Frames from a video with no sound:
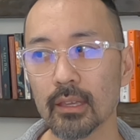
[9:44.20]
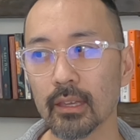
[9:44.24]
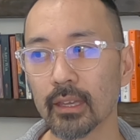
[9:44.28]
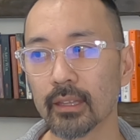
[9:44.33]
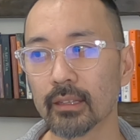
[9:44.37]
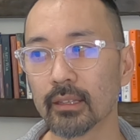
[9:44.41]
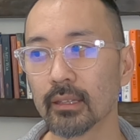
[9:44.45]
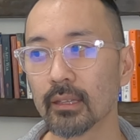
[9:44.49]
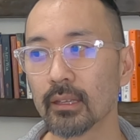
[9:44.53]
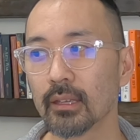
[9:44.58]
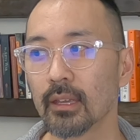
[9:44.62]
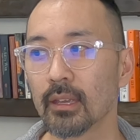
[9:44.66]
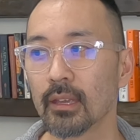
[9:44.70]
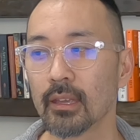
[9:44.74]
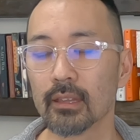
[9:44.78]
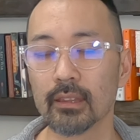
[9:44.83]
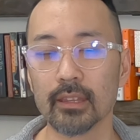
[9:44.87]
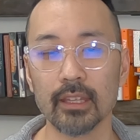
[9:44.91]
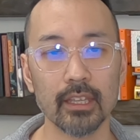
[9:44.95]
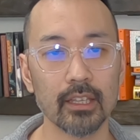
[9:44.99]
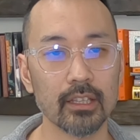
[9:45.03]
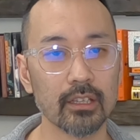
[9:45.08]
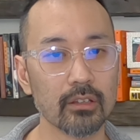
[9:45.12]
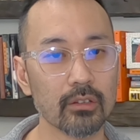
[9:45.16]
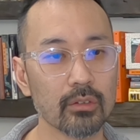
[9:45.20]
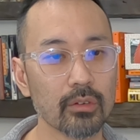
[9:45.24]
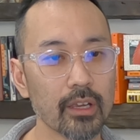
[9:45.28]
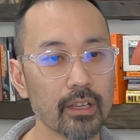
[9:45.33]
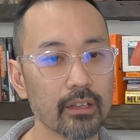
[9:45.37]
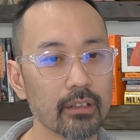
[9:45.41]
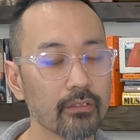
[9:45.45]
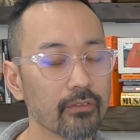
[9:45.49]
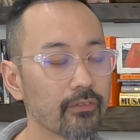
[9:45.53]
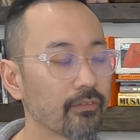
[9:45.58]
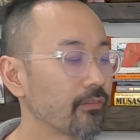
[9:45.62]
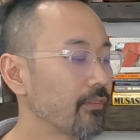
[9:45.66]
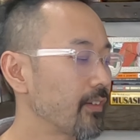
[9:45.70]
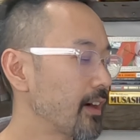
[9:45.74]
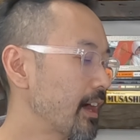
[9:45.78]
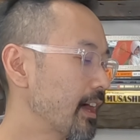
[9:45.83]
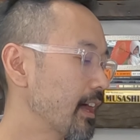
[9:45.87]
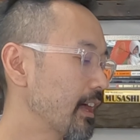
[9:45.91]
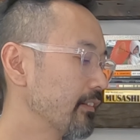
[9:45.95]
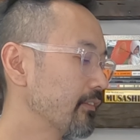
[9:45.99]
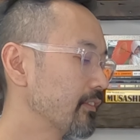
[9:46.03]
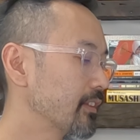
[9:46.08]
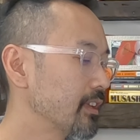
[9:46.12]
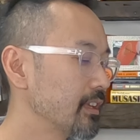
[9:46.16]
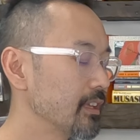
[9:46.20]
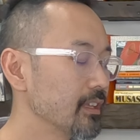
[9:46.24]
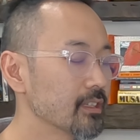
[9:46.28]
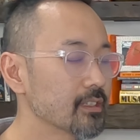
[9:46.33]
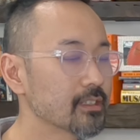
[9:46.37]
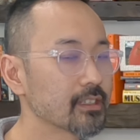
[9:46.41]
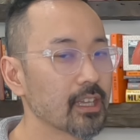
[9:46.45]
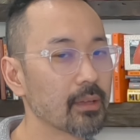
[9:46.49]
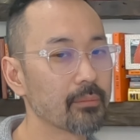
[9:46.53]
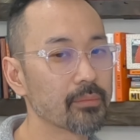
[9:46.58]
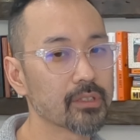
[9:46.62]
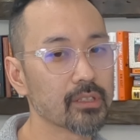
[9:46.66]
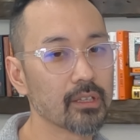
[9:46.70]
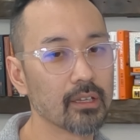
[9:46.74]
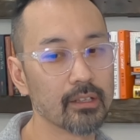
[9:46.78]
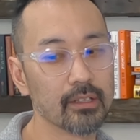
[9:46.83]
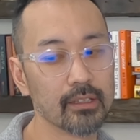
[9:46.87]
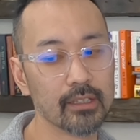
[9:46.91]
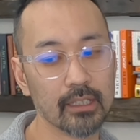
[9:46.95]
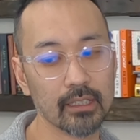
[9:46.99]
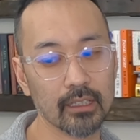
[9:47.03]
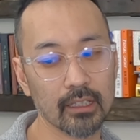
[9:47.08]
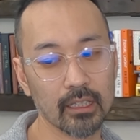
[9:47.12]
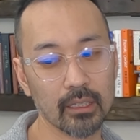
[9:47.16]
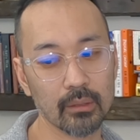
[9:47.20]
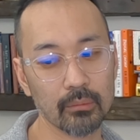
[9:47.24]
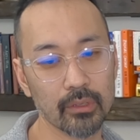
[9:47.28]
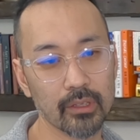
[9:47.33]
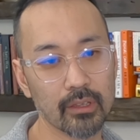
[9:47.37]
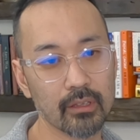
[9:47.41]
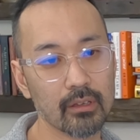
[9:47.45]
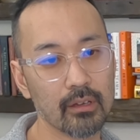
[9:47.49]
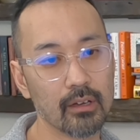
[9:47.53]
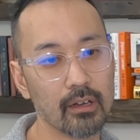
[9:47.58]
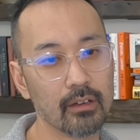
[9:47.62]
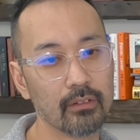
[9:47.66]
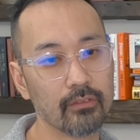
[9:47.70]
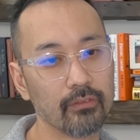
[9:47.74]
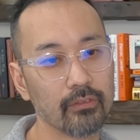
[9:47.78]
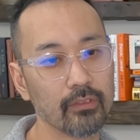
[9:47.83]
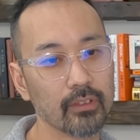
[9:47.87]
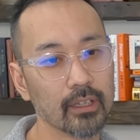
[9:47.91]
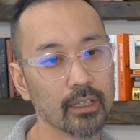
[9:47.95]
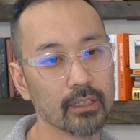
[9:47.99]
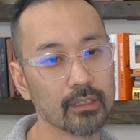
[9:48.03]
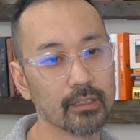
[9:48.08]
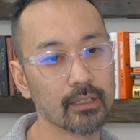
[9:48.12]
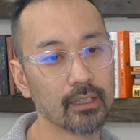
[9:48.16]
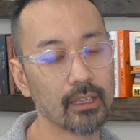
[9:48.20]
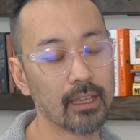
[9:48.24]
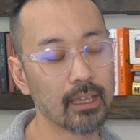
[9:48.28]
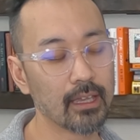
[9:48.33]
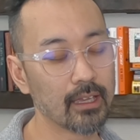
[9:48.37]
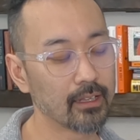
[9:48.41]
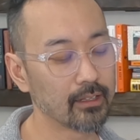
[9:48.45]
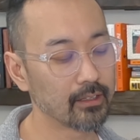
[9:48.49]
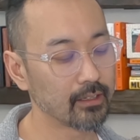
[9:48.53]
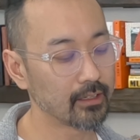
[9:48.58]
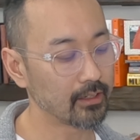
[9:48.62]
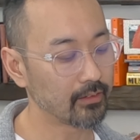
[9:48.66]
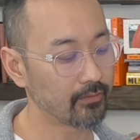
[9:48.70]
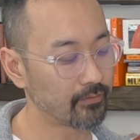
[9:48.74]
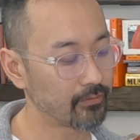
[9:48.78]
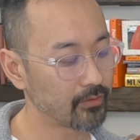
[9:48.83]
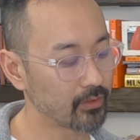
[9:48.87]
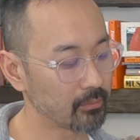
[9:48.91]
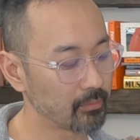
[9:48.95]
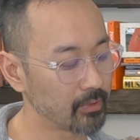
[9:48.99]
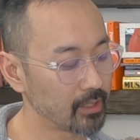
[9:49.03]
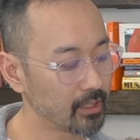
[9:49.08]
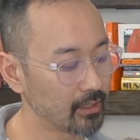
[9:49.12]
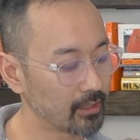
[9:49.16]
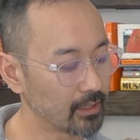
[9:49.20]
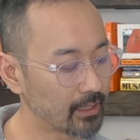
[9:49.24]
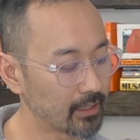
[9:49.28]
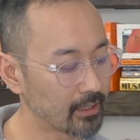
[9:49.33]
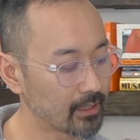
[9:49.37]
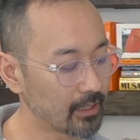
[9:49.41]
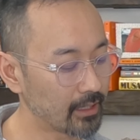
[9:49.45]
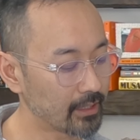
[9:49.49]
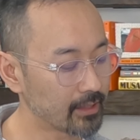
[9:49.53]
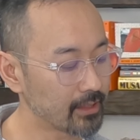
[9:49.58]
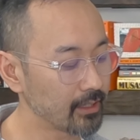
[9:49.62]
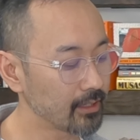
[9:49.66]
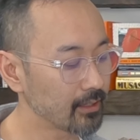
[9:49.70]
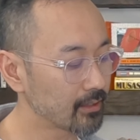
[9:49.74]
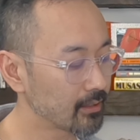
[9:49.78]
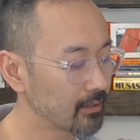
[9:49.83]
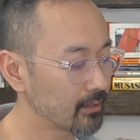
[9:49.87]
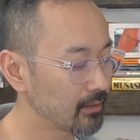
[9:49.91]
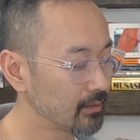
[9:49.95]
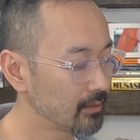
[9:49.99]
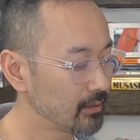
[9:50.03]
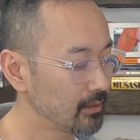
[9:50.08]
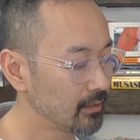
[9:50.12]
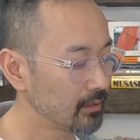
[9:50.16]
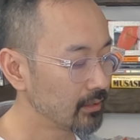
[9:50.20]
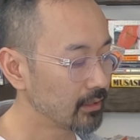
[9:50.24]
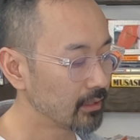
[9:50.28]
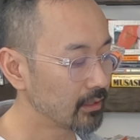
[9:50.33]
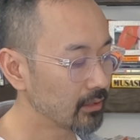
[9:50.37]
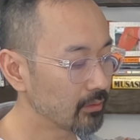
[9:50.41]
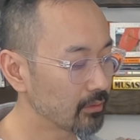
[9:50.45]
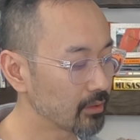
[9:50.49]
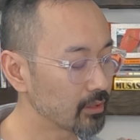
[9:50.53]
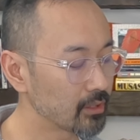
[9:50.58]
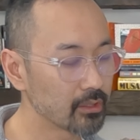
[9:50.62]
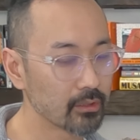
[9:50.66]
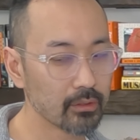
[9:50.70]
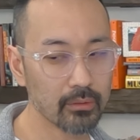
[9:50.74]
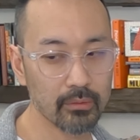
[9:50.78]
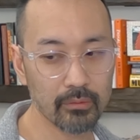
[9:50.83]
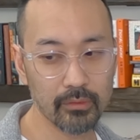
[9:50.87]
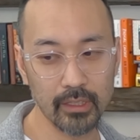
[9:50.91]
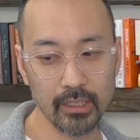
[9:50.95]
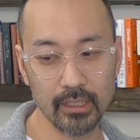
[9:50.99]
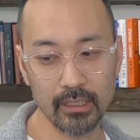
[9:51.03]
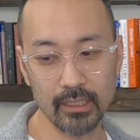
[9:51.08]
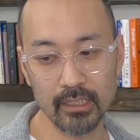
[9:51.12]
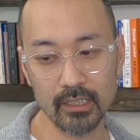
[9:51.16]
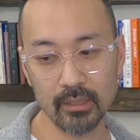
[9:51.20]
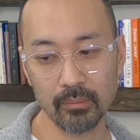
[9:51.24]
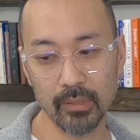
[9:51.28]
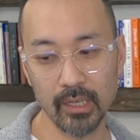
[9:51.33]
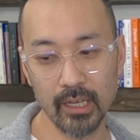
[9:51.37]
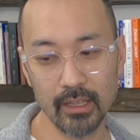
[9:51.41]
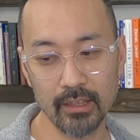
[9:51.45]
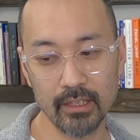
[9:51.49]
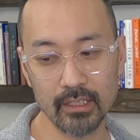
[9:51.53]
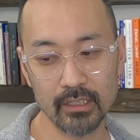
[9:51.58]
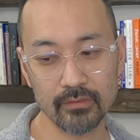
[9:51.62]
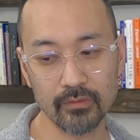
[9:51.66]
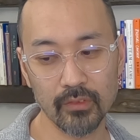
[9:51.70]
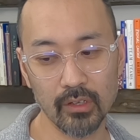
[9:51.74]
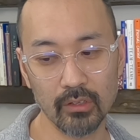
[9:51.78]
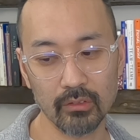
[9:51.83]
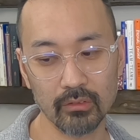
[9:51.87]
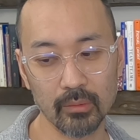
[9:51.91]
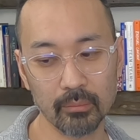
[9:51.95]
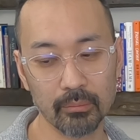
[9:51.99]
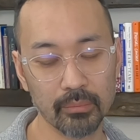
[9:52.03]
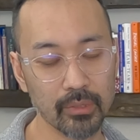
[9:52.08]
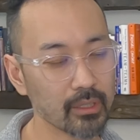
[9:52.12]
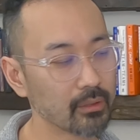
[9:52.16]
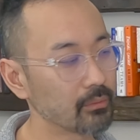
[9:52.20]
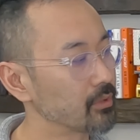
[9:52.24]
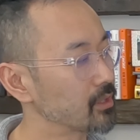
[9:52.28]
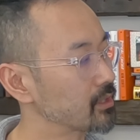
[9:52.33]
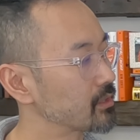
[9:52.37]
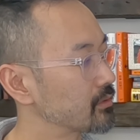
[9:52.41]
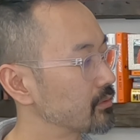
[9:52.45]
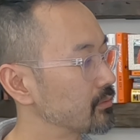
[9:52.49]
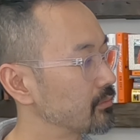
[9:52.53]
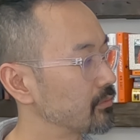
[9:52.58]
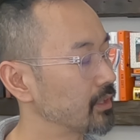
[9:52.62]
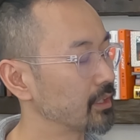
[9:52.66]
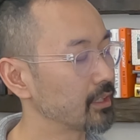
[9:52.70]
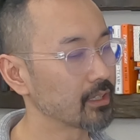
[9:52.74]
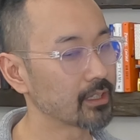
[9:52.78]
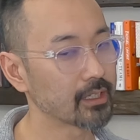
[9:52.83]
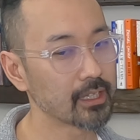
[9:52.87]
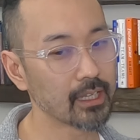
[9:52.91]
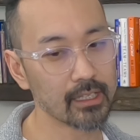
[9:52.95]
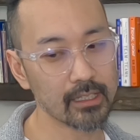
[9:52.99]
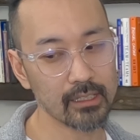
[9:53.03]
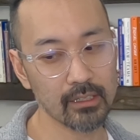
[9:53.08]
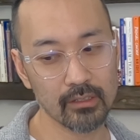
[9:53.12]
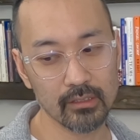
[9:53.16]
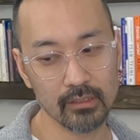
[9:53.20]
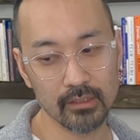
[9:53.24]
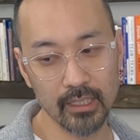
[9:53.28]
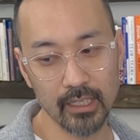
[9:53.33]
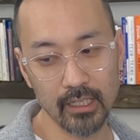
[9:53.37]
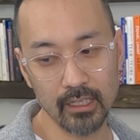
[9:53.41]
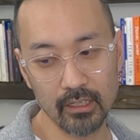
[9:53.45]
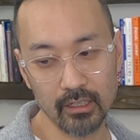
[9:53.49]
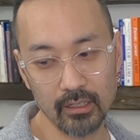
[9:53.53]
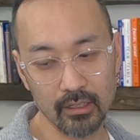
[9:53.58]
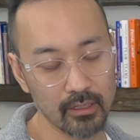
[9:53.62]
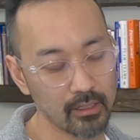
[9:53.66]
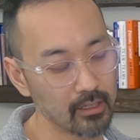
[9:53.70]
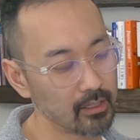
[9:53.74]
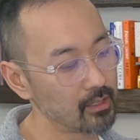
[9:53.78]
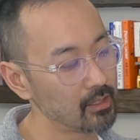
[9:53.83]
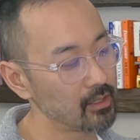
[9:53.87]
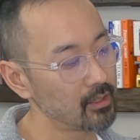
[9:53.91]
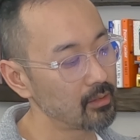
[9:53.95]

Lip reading: And they created 5 key steps on dealing with conflict. And for me, I think, you don't really need to buy this follow-up book, which was written 10 years later.